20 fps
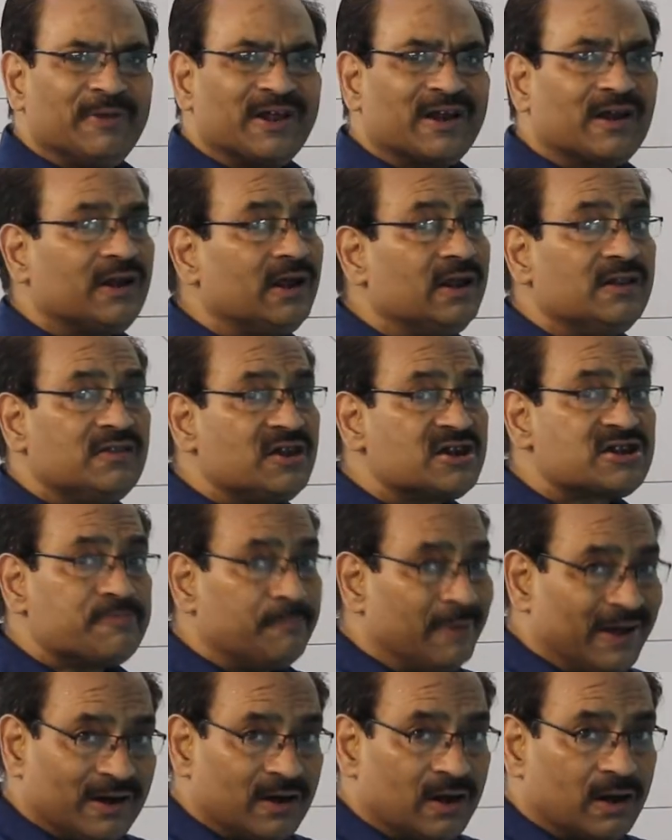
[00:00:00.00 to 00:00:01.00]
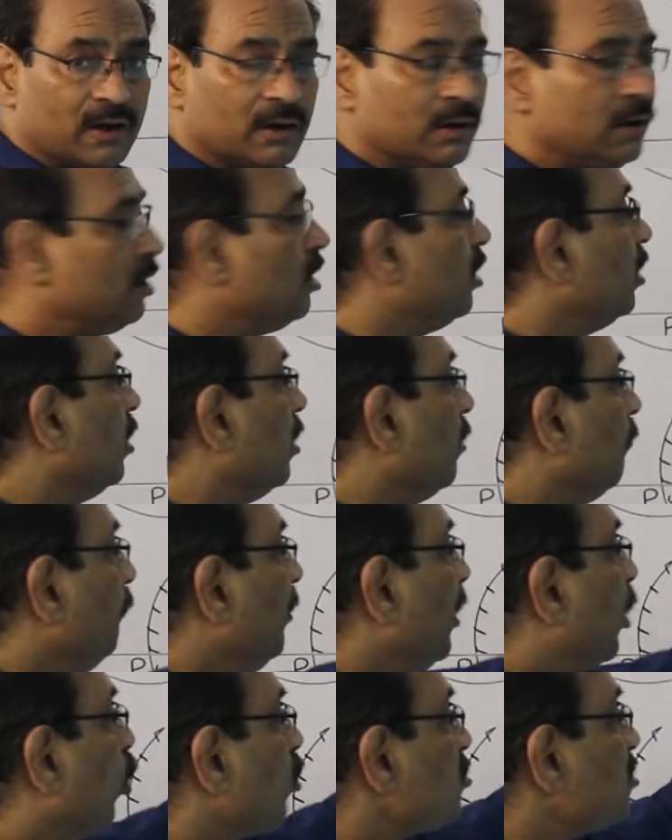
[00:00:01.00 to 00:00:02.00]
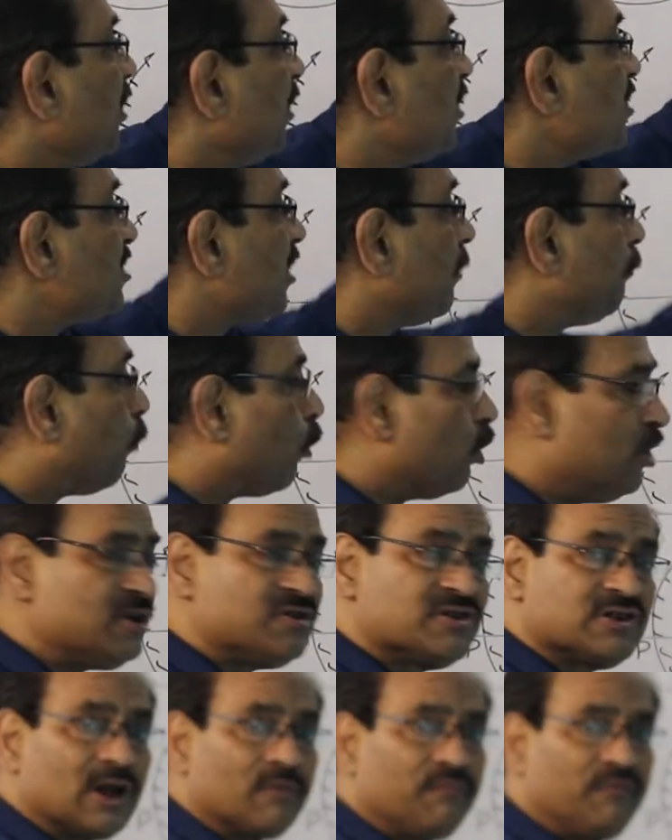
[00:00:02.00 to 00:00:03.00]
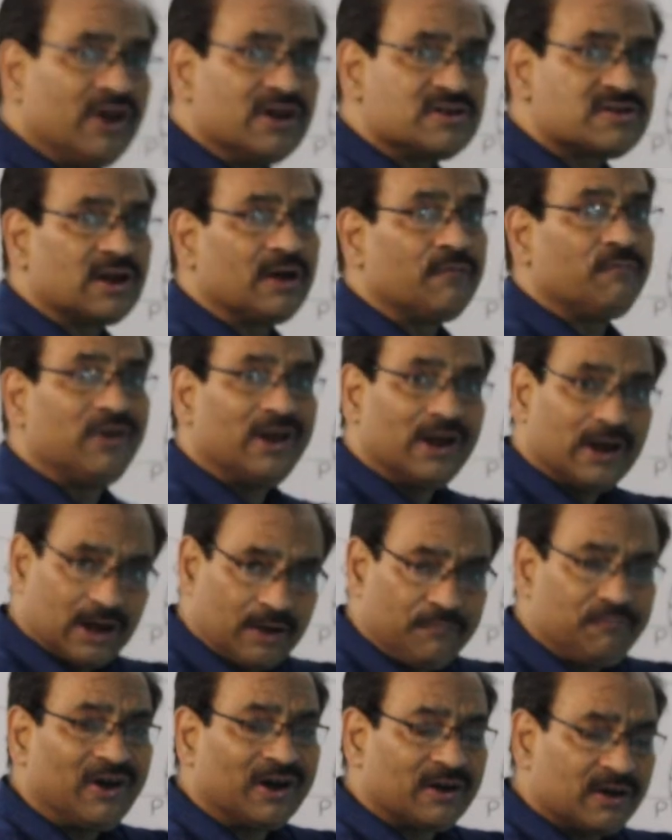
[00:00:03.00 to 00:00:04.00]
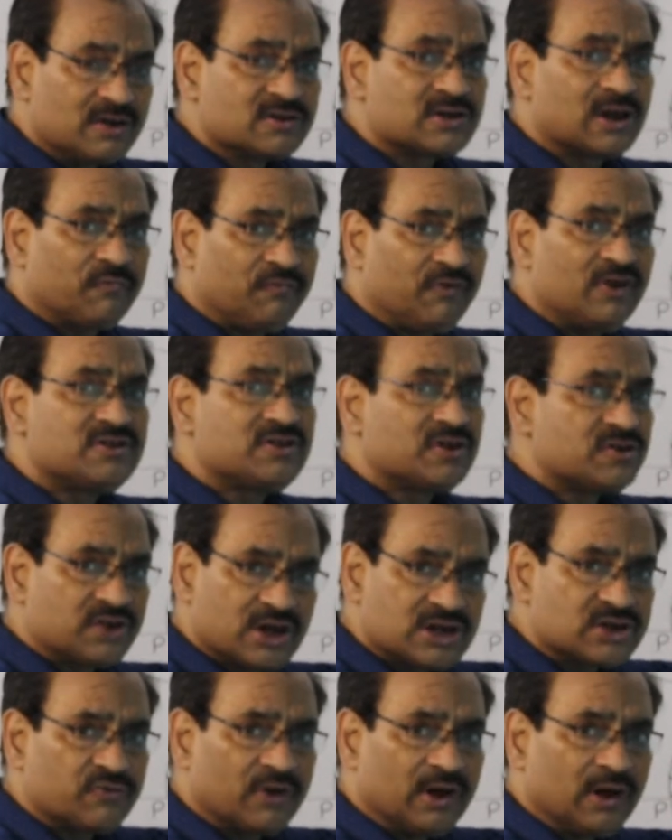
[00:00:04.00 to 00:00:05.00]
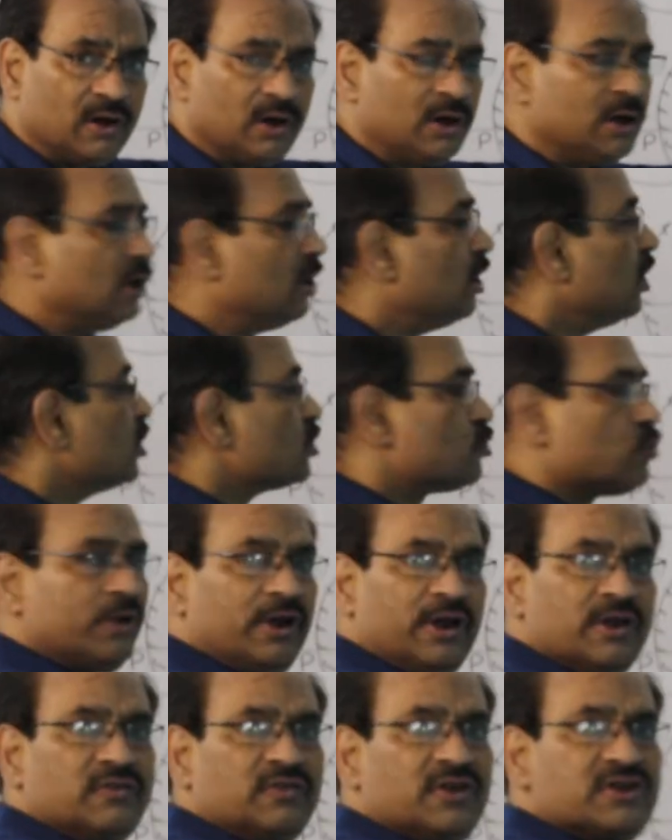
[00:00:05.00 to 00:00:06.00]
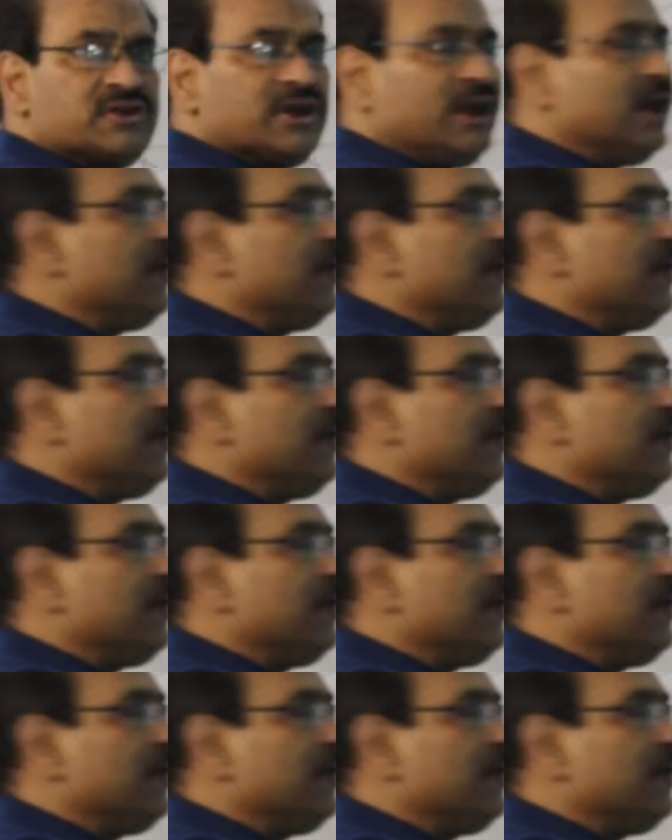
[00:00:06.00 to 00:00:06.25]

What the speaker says: mirror in this manner, because it is the polished surface and the reflecting surface is this one. So in this